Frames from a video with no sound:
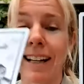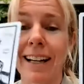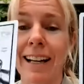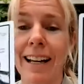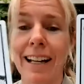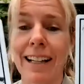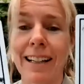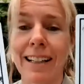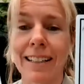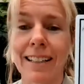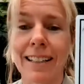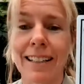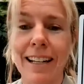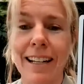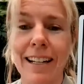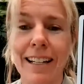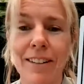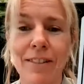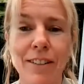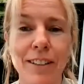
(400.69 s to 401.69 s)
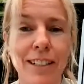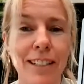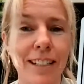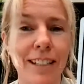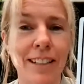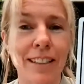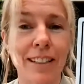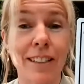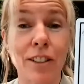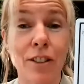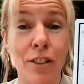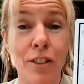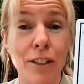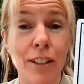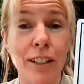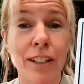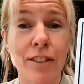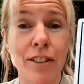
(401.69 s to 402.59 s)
and the Snake, which is truly